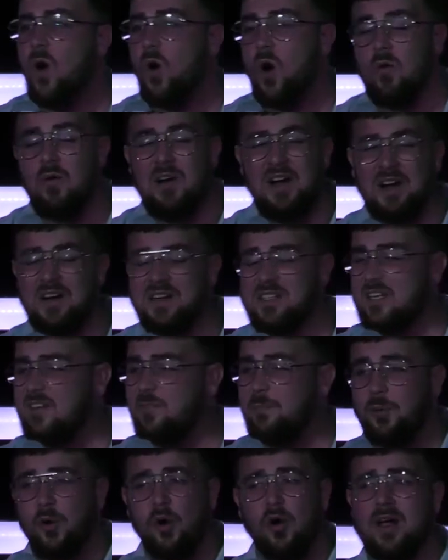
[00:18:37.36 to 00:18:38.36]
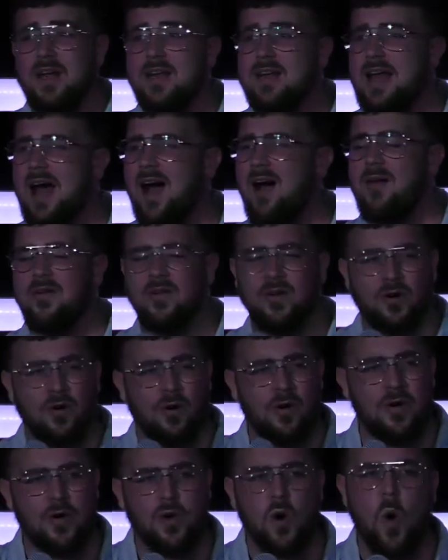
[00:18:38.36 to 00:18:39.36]
or really it's broken down and they're
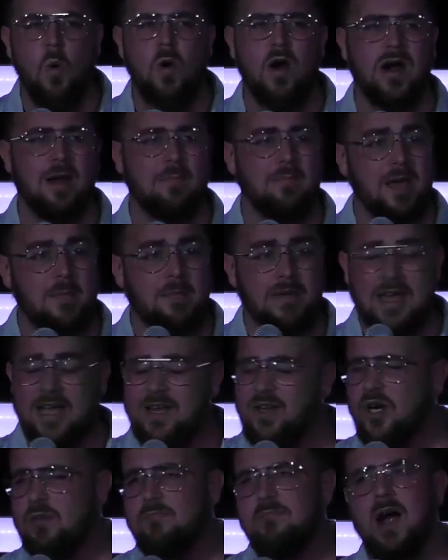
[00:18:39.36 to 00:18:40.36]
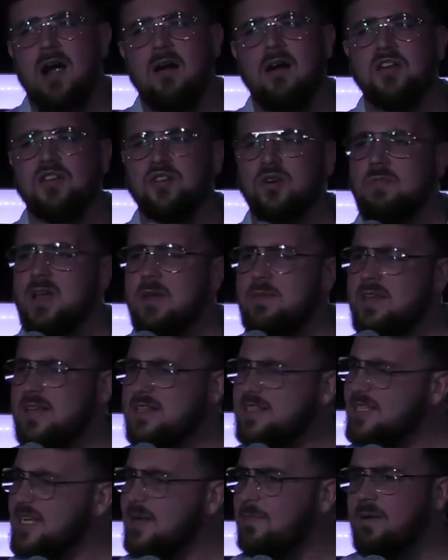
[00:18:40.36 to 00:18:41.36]
going nowhere. And maybe in your marriage, or maybe a
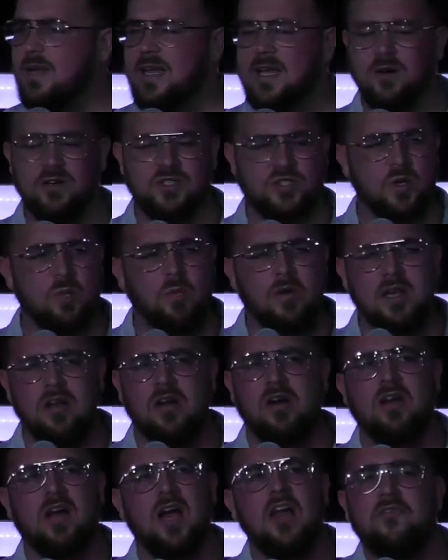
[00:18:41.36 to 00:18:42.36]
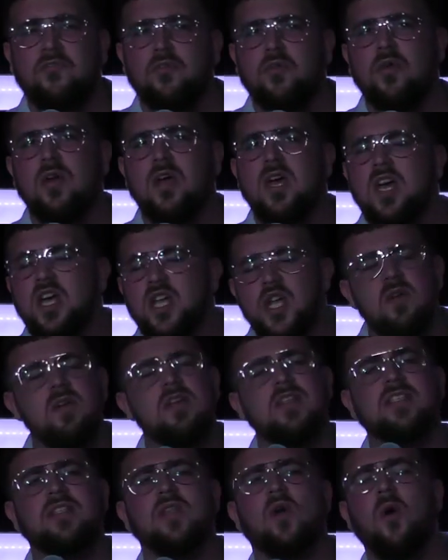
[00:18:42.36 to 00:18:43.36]
sibling or someone in your life who you
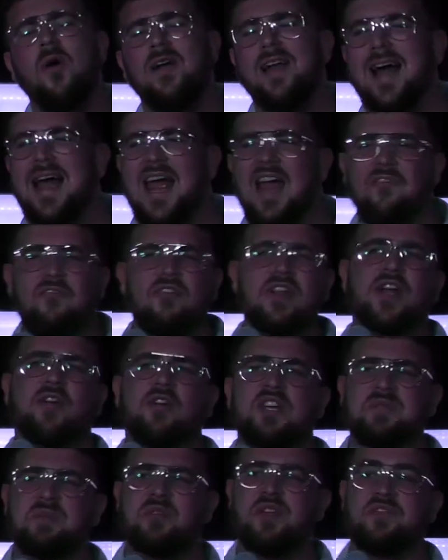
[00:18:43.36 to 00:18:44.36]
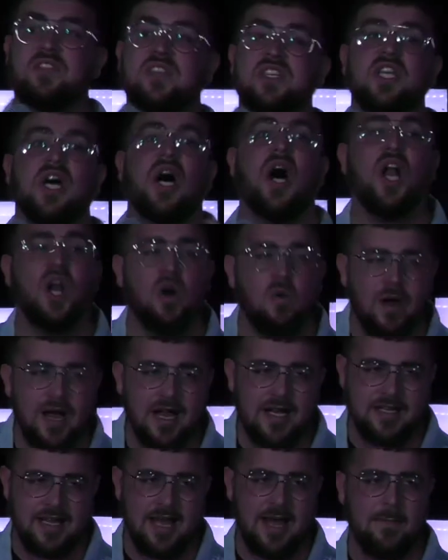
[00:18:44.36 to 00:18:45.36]
just know that every Christmas you have to
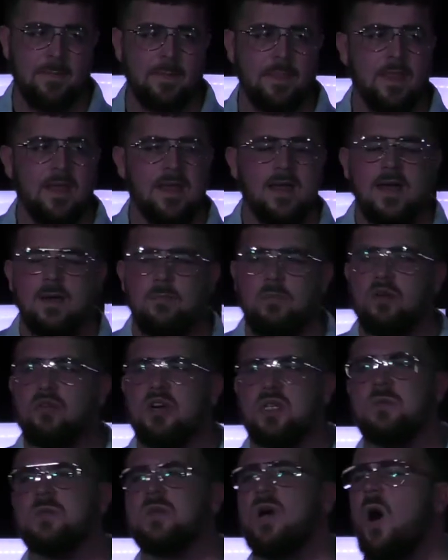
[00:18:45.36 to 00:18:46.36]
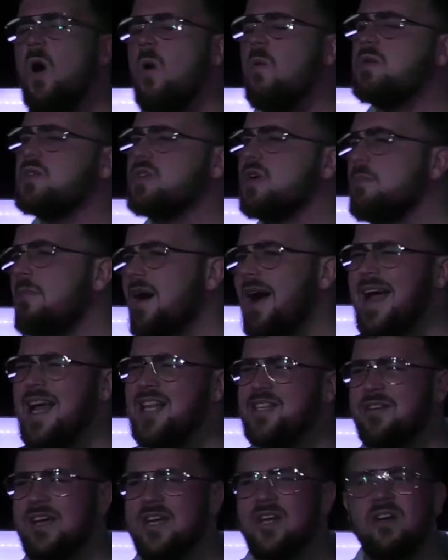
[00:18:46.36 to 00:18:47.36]
tolerate them. But Christmas always
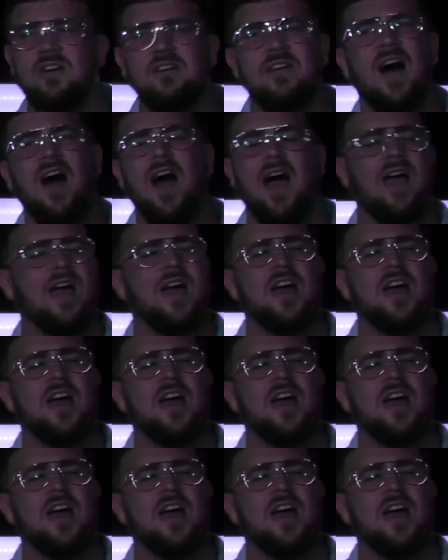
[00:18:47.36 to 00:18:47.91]
reminds you that you're not